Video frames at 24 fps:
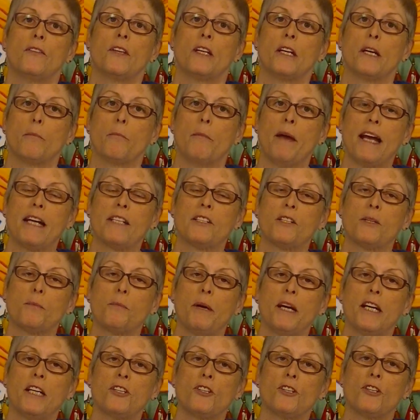The
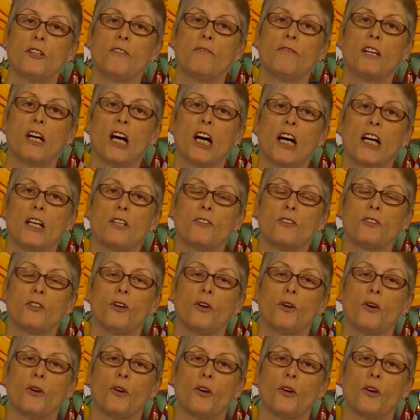Emancipation of Giles,